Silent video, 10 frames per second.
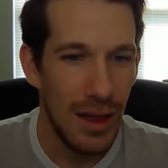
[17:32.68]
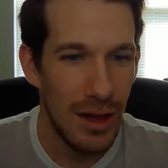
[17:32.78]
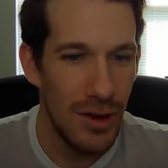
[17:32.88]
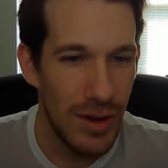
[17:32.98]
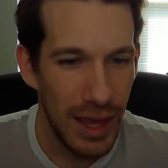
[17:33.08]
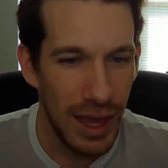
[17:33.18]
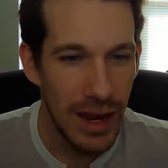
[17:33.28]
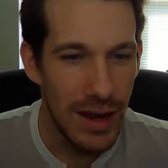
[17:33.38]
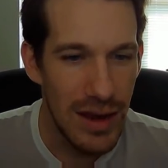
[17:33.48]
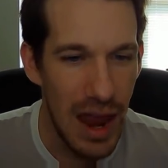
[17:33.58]

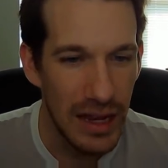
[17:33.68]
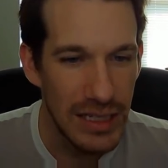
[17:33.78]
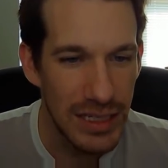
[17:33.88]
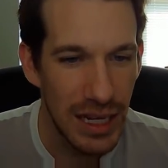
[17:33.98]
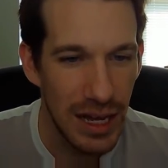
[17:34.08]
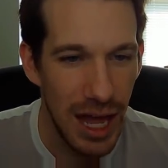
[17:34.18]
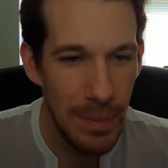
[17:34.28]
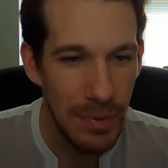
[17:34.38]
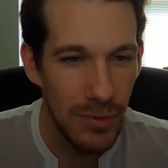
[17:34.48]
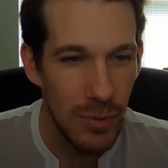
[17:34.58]
Okay, next
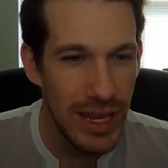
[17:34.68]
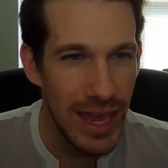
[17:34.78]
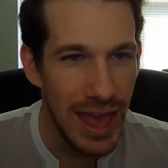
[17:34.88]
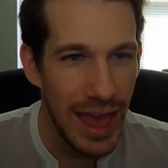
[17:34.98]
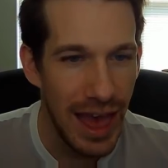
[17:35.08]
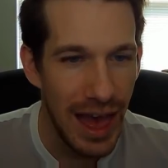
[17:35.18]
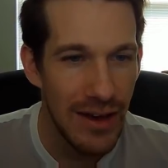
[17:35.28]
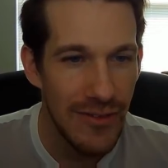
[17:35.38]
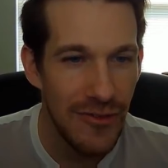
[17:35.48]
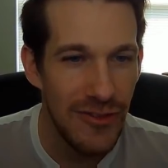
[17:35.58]
up we
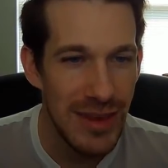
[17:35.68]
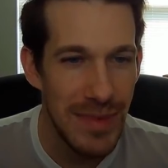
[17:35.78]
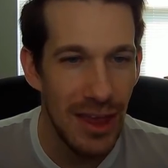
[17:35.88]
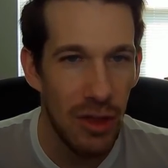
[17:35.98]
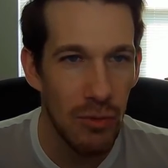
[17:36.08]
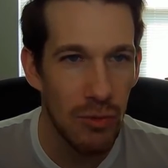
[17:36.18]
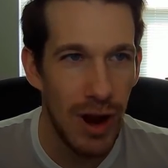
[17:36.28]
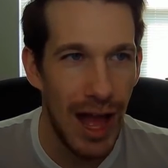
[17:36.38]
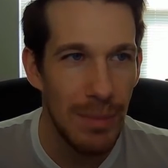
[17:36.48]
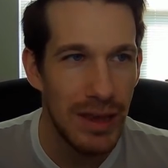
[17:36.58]
have Female
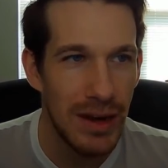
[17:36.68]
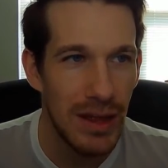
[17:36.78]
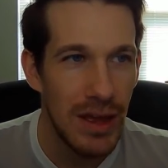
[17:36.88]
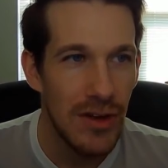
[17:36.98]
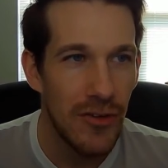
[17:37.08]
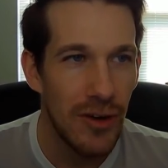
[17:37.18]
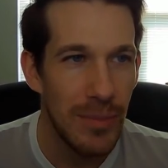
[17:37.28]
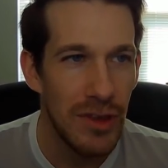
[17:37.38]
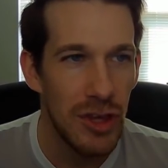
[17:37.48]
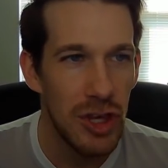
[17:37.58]
Robin
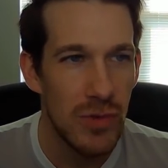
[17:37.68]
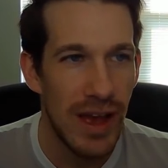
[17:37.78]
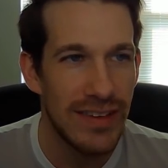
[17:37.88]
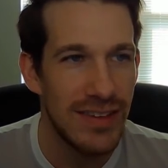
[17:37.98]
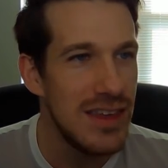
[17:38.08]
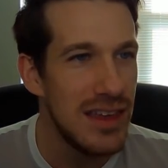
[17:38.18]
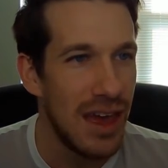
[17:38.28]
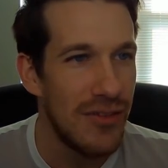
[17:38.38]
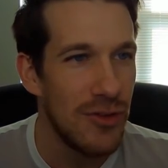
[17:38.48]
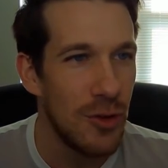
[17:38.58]
from QSEF.